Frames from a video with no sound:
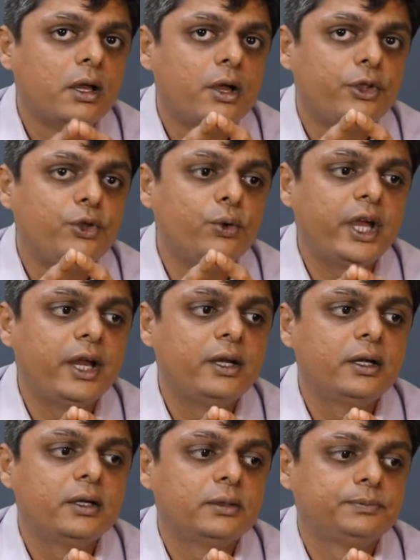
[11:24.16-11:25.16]
you
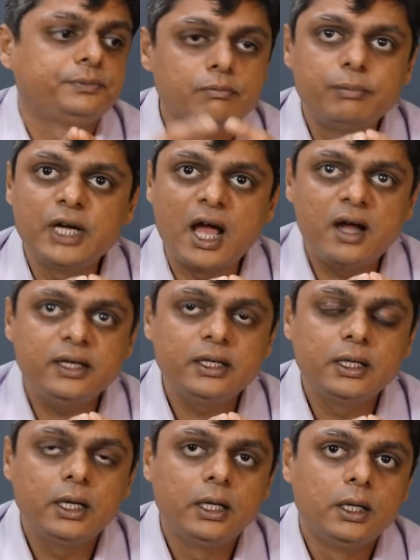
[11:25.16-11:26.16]
can
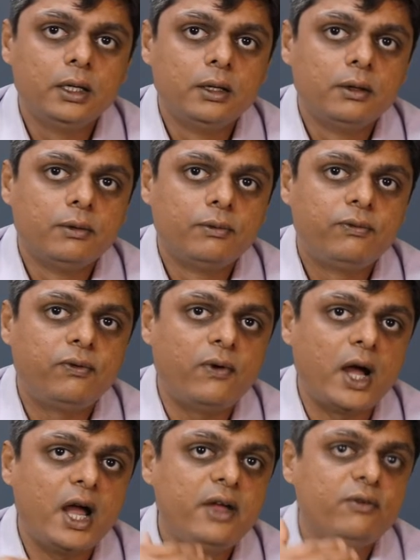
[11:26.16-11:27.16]
plan
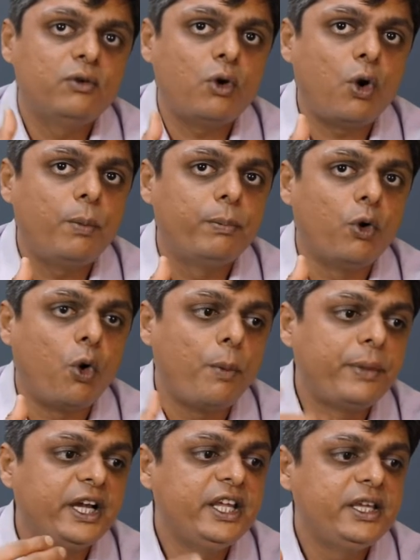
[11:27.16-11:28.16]
5
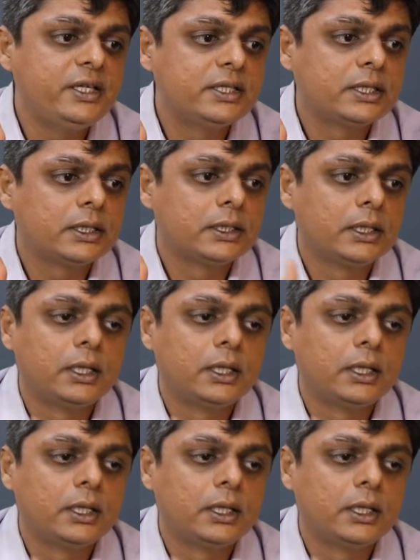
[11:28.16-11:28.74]
OPDs,